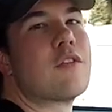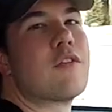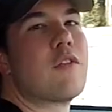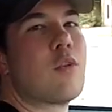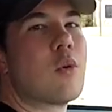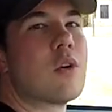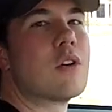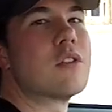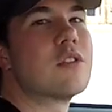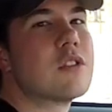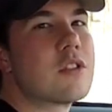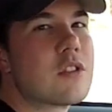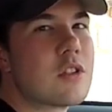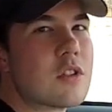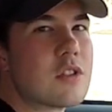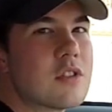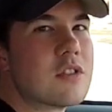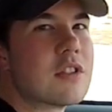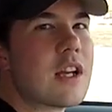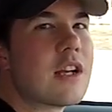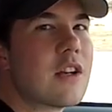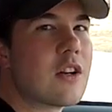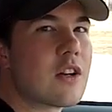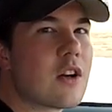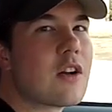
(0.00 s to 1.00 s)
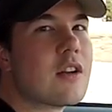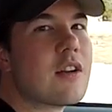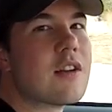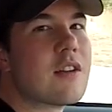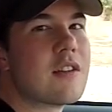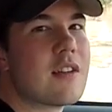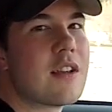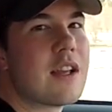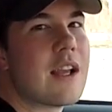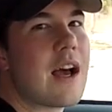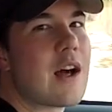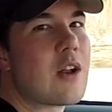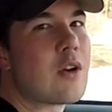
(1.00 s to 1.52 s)
Foresters that you're going to
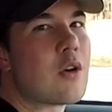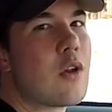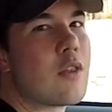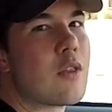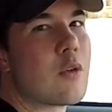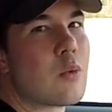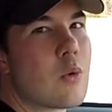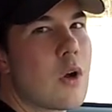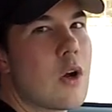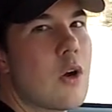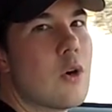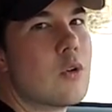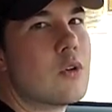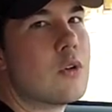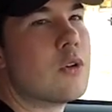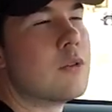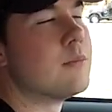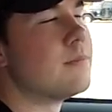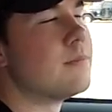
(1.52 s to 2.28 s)
see out on the road.